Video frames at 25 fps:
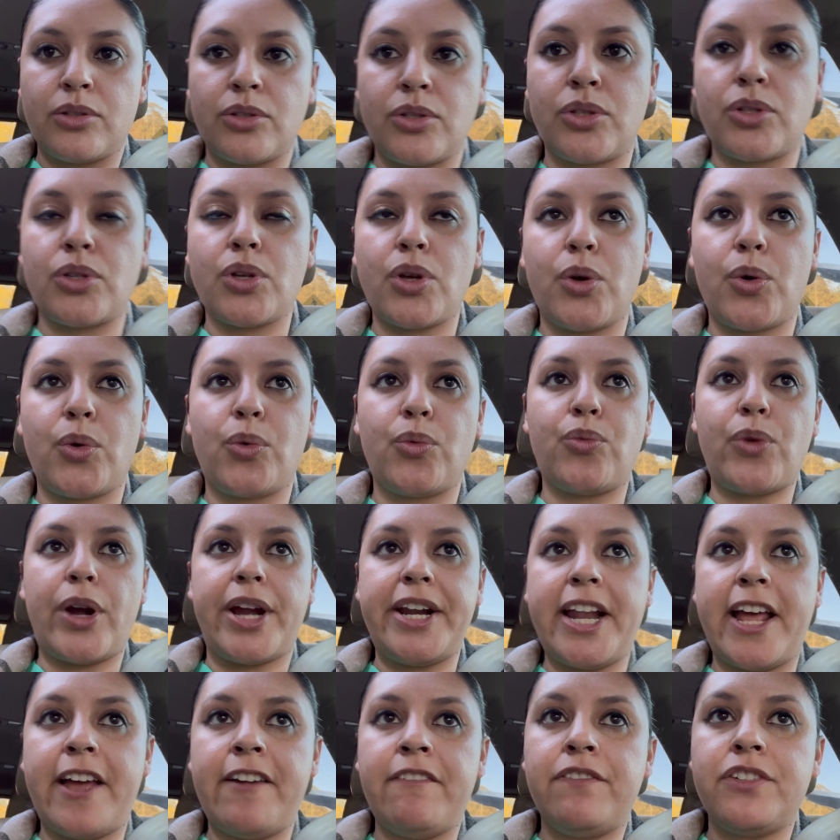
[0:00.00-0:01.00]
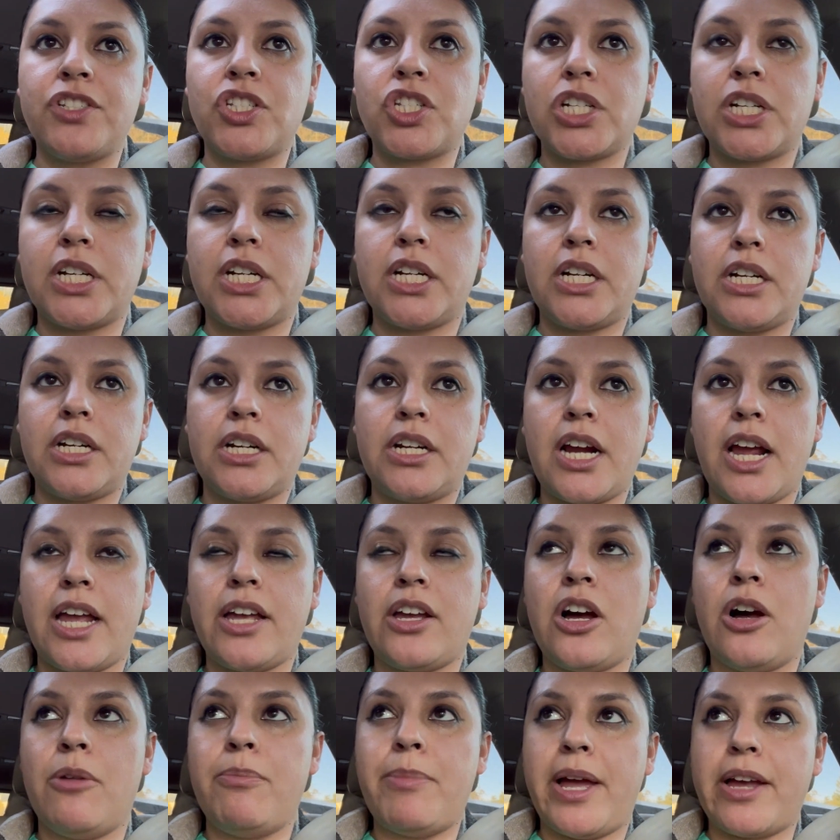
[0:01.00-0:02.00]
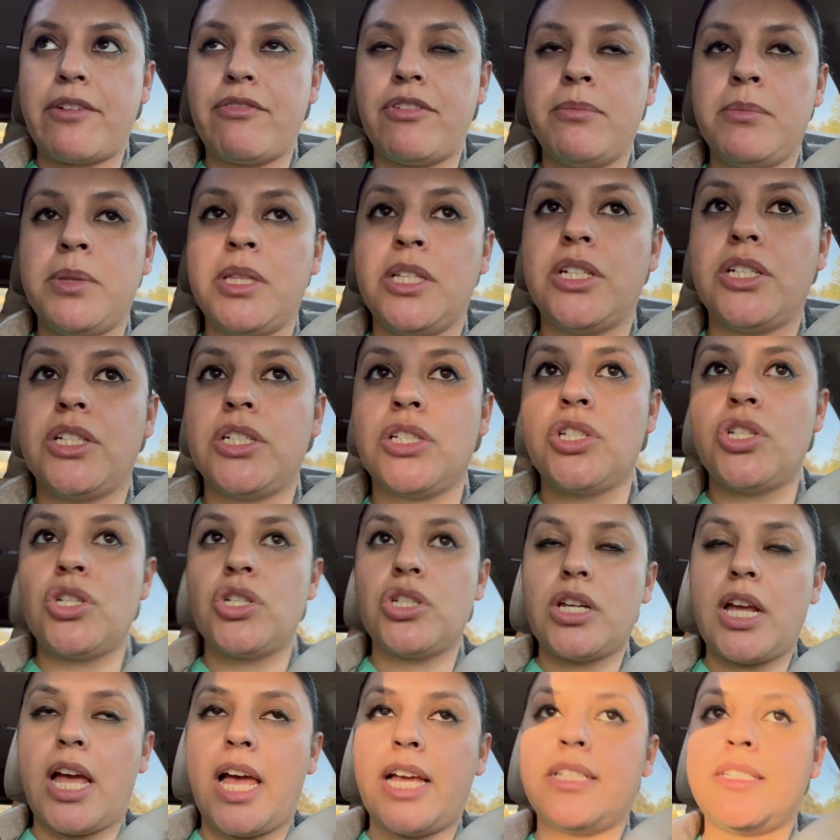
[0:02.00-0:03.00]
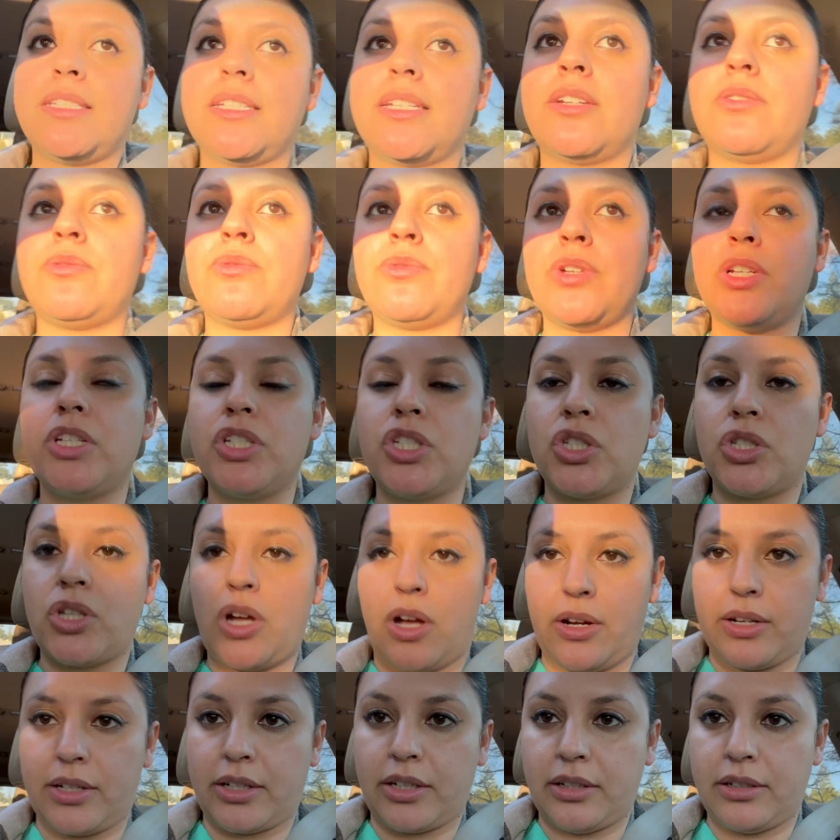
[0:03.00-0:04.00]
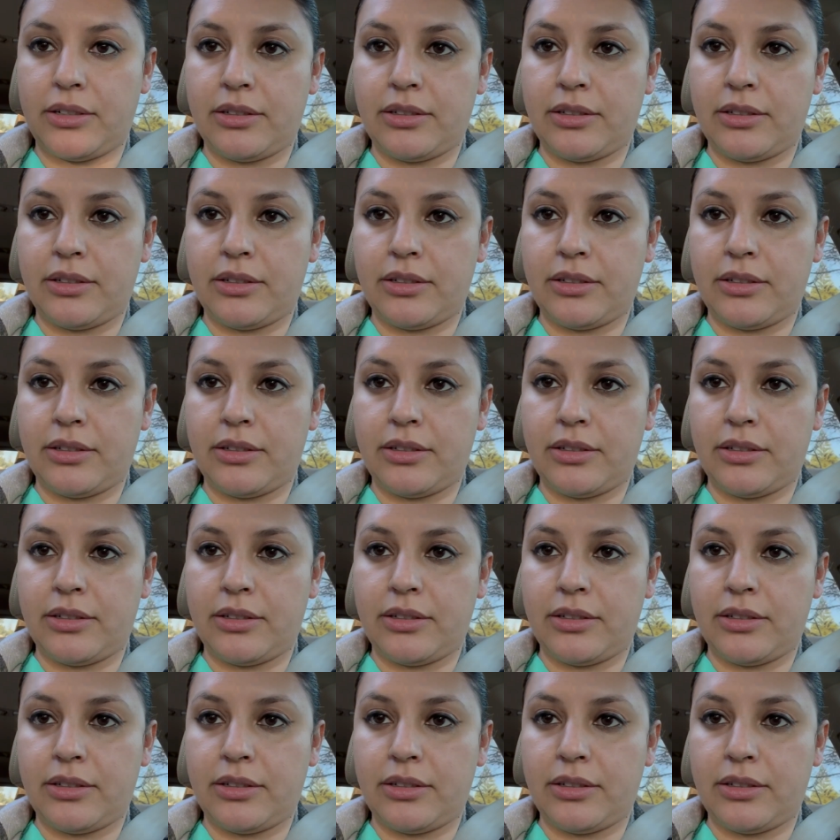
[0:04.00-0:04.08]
So right after I got back from lunch, I didn't restock.